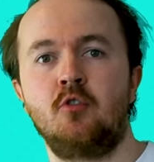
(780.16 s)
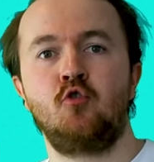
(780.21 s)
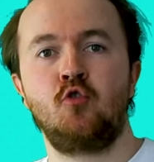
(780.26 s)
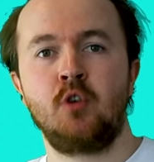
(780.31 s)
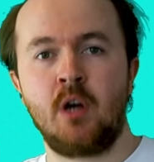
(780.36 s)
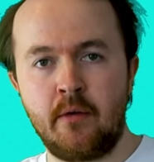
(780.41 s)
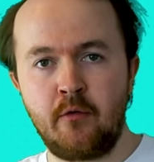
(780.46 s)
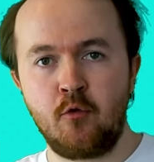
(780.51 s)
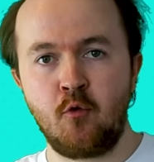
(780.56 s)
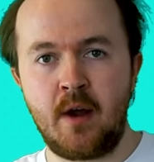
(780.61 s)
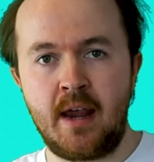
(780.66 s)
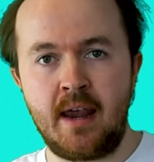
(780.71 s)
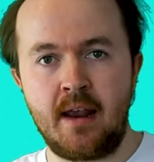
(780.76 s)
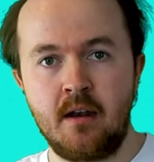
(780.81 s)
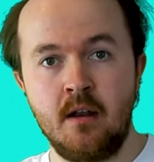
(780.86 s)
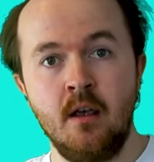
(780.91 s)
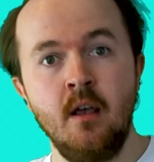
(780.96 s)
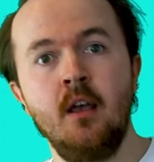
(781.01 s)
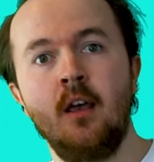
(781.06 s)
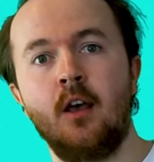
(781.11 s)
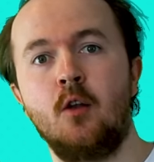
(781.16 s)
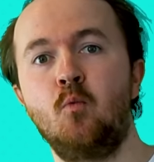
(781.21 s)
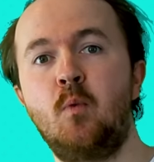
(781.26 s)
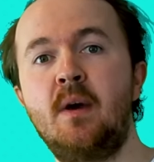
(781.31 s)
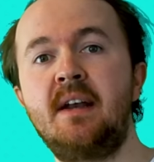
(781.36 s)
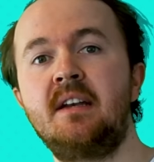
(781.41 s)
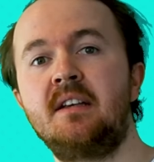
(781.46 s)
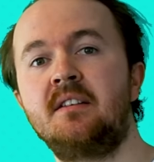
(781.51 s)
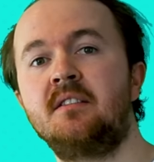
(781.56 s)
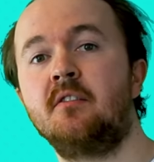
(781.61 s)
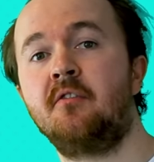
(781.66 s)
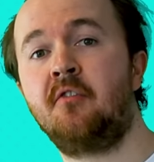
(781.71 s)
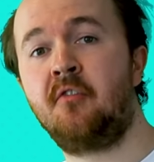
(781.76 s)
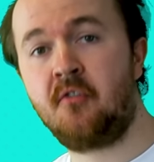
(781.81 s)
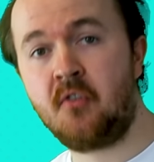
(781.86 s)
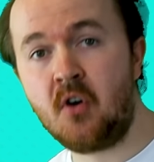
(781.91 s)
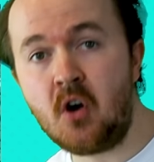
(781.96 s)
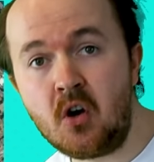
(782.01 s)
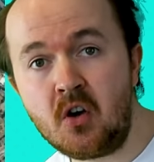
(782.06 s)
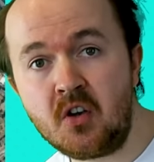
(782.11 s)
to travel in and witness the
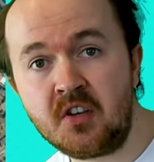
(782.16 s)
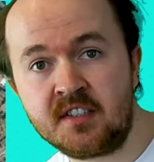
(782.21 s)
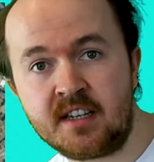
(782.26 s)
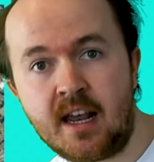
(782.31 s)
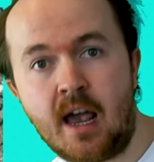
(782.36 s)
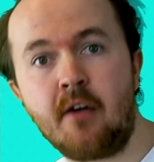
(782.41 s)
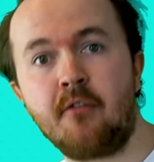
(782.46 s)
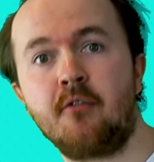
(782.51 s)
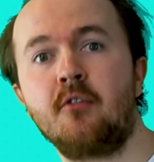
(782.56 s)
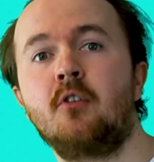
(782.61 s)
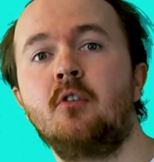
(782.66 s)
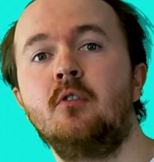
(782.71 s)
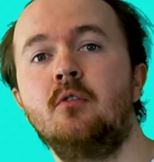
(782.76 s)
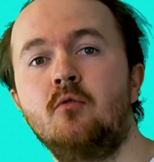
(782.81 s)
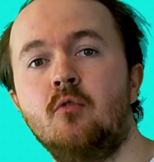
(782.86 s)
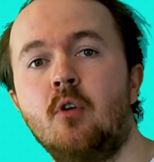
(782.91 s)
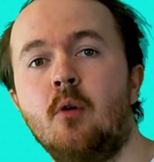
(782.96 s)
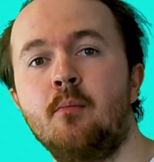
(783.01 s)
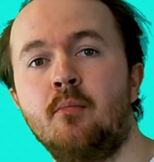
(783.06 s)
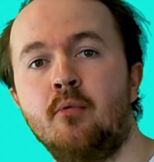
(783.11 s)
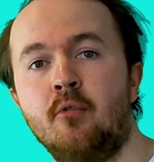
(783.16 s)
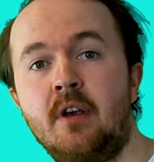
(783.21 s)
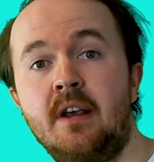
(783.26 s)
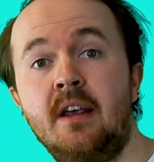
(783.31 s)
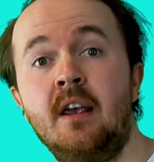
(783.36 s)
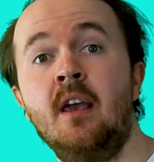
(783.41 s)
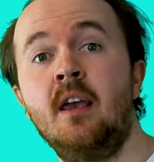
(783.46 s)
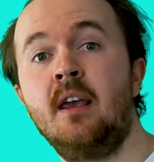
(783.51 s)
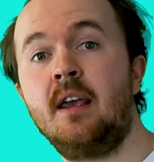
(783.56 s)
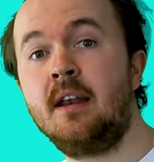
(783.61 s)
first African Grand Prix